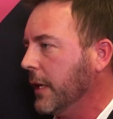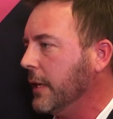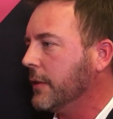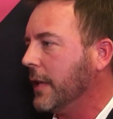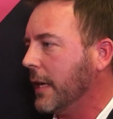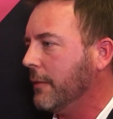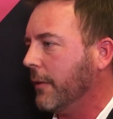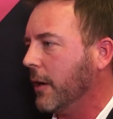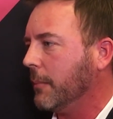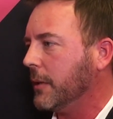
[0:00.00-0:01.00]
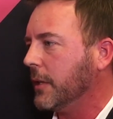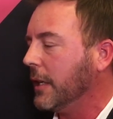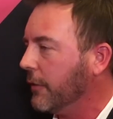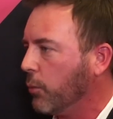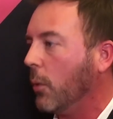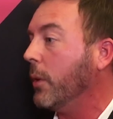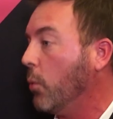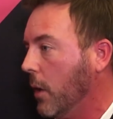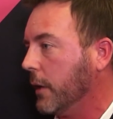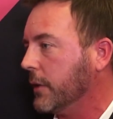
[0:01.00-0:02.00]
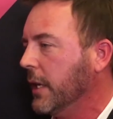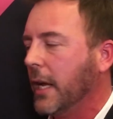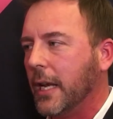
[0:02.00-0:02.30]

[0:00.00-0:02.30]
into that environment is what we want.